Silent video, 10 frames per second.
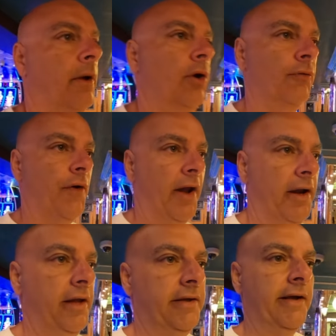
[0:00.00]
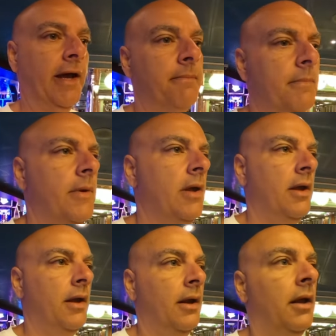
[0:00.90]
Here you'll find an ATM
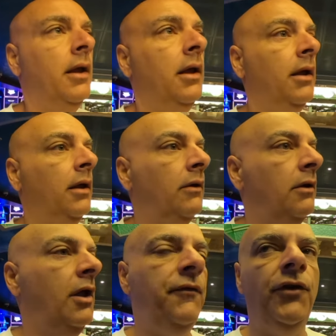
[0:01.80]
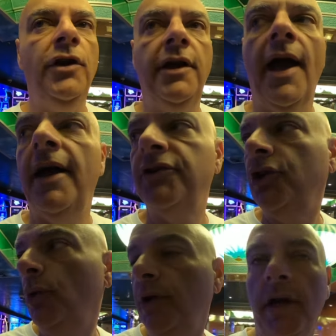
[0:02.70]
if you need cash
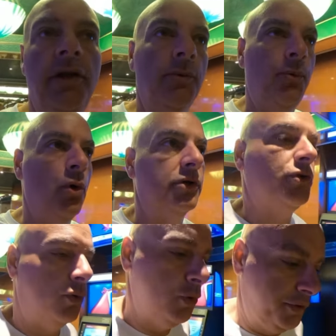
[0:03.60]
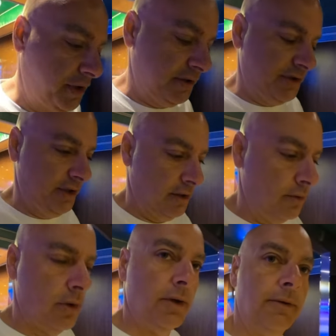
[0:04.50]
to go into any of the ports or the casino.